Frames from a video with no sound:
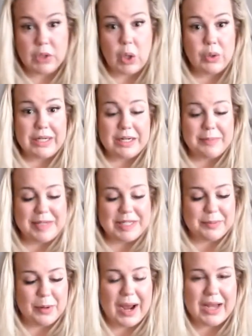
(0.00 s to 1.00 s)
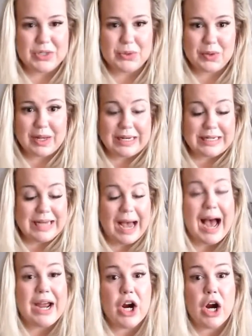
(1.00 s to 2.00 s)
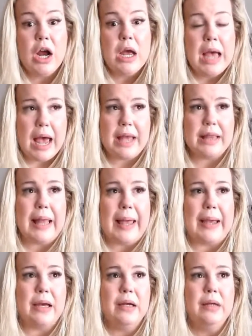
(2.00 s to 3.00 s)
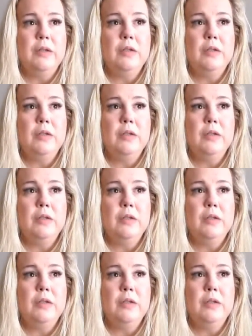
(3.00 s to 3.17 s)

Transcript: Only to be surprised with an entire, and like,